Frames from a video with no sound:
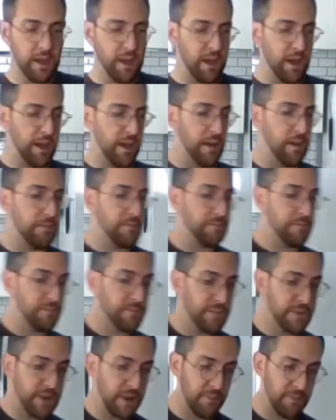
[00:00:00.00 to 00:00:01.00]

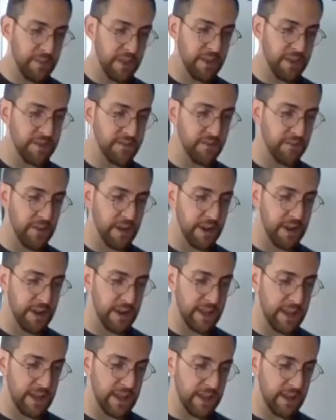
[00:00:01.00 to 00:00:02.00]
dump this right
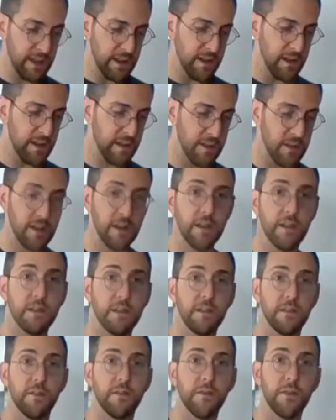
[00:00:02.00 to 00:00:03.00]
in
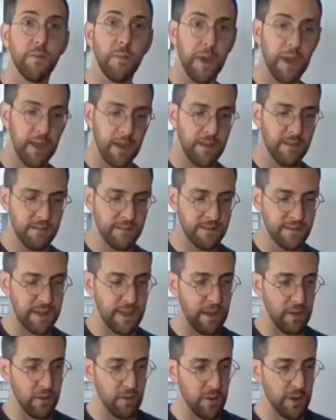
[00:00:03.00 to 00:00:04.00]
to the pan. See
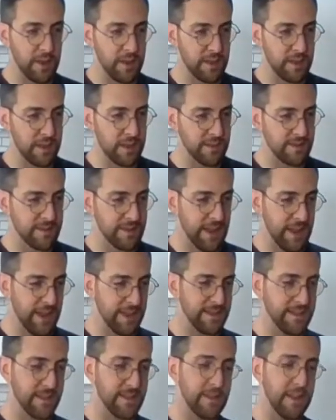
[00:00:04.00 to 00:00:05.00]
how quickly it
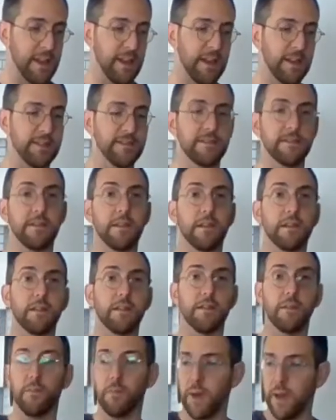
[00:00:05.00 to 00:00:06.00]
slides and glides. None
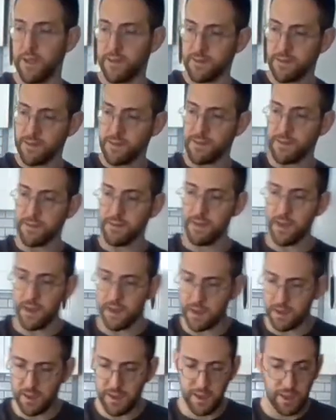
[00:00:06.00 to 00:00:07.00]
of the pasta is
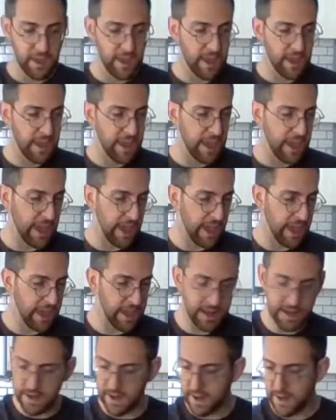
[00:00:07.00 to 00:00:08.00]
stuck,
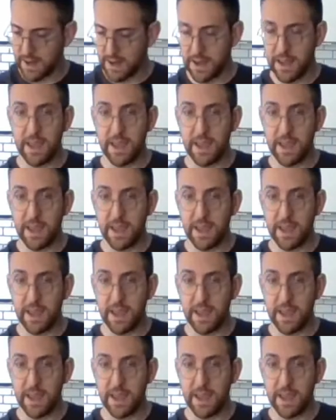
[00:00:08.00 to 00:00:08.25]
and it